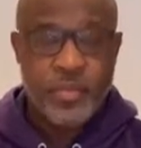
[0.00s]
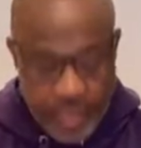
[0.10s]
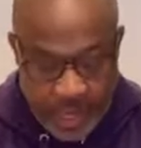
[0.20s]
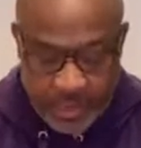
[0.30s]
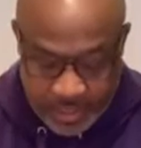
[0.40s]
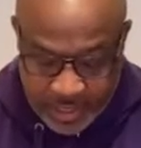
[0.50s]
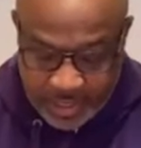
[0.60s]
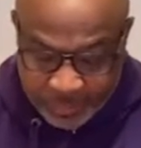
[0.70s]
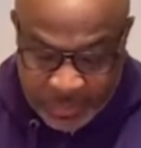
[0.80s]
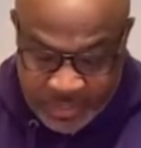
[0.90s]
Yeah,
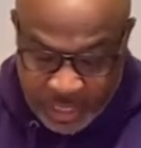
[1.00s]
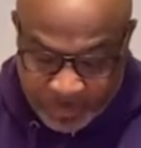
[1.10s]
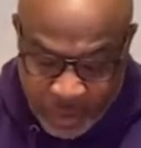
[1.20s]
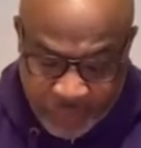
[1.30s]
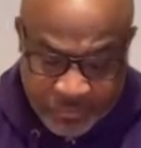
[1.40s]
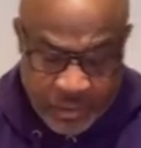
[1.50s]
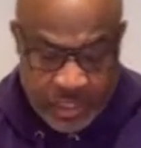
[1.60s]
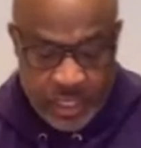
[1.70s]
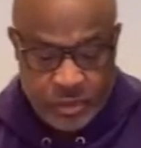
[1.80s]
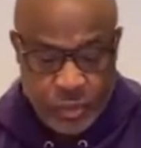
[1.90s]
to be set apart for the
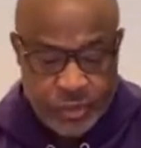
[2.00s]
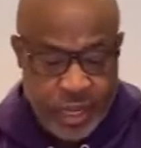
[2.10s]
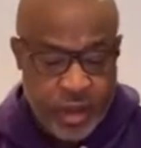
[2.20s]
kingdom's work.